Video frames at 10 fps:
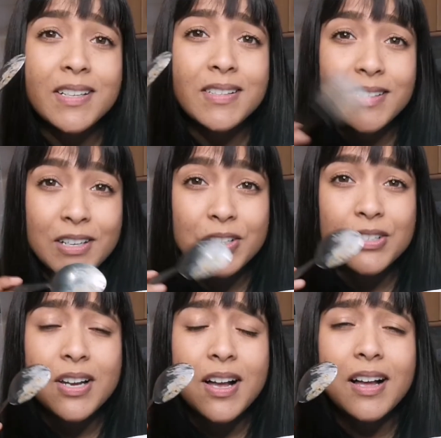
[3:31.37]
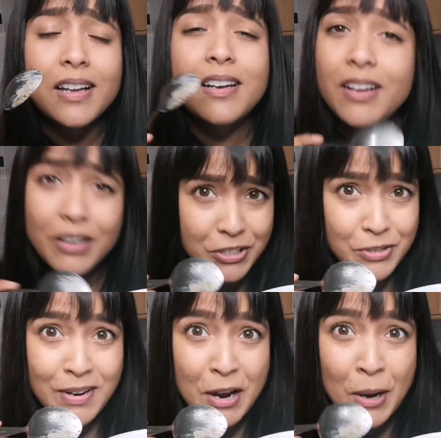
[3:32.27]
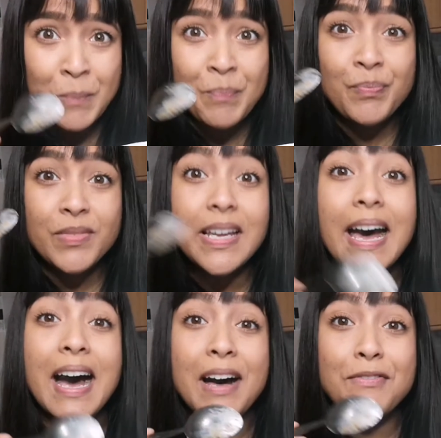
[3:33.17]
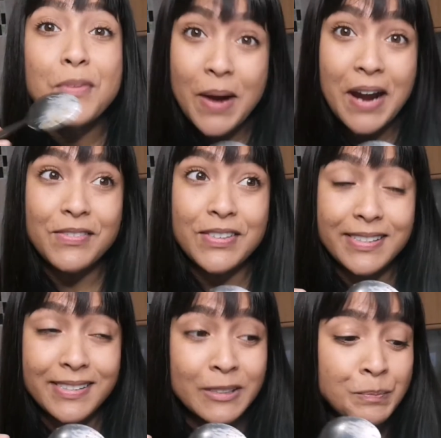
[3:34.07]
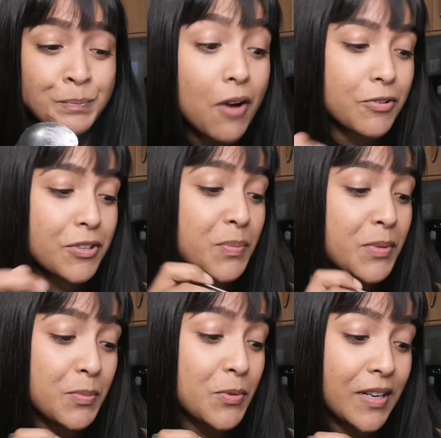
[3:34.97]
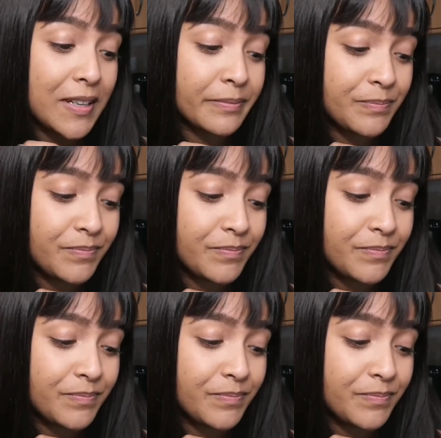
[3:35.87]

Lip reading: that's such a luxury to have for breakfast on Christmas morning.